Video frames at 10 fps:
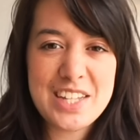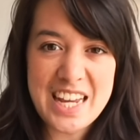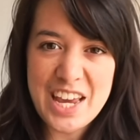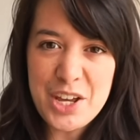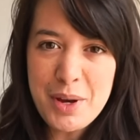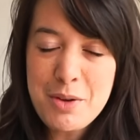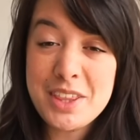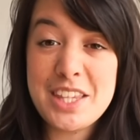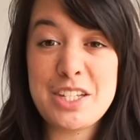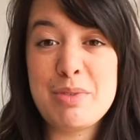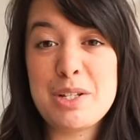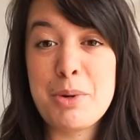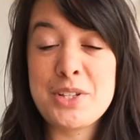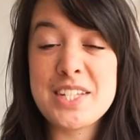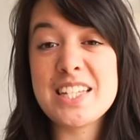So the takeaway with this
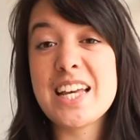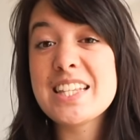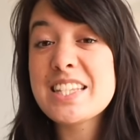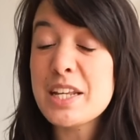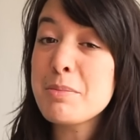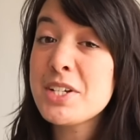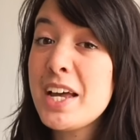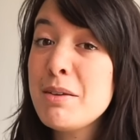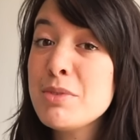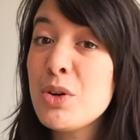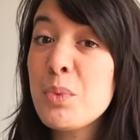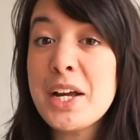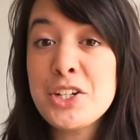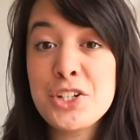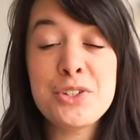response is that sometimes a
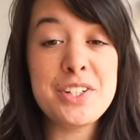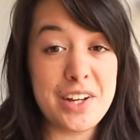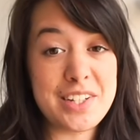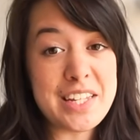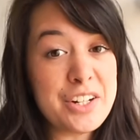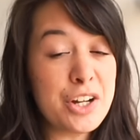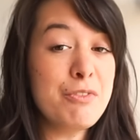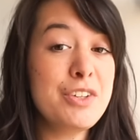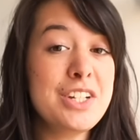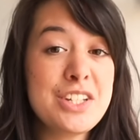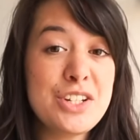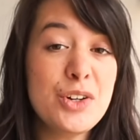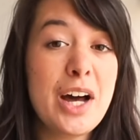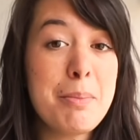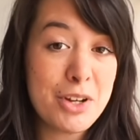white shoe does add confidence to
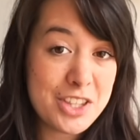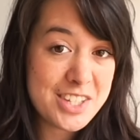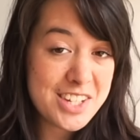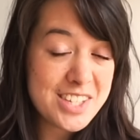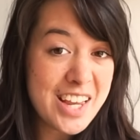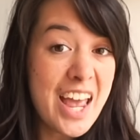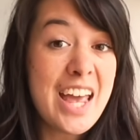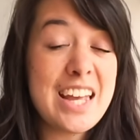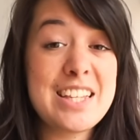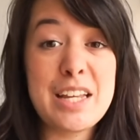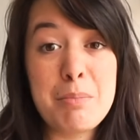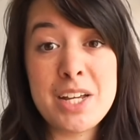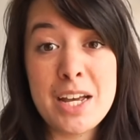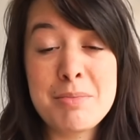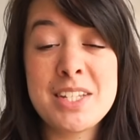your hypothesis, and
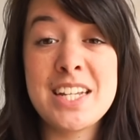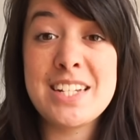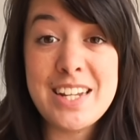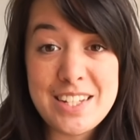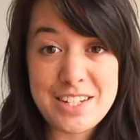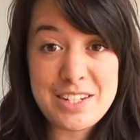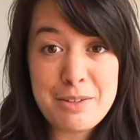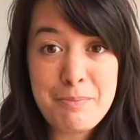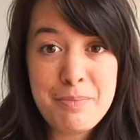sometimes it doesn't.